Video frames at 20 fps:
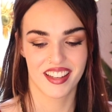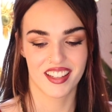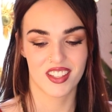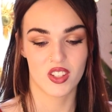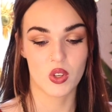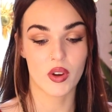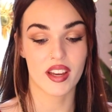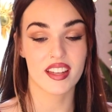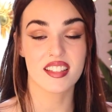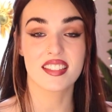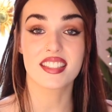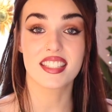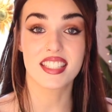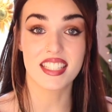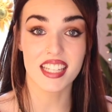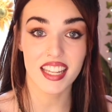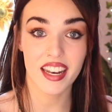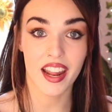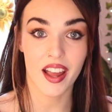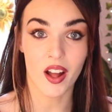You guys
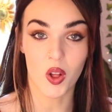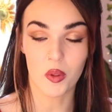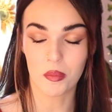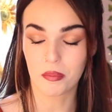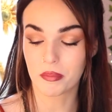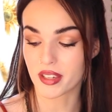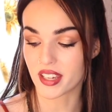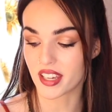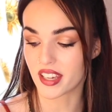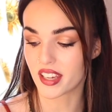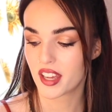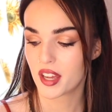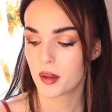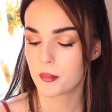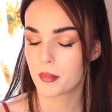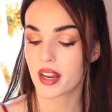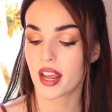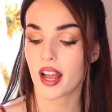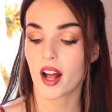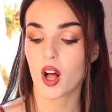did help me,
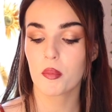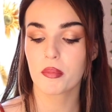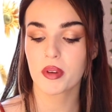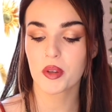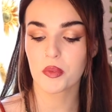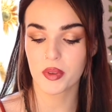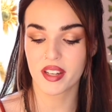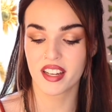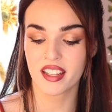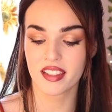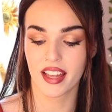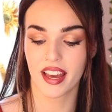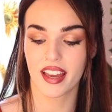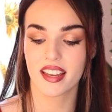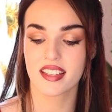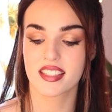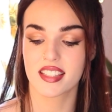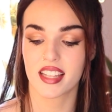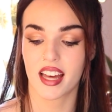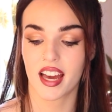but it helped me
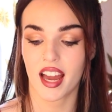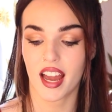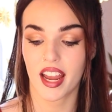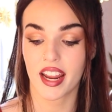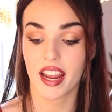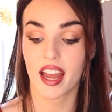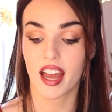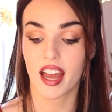realize that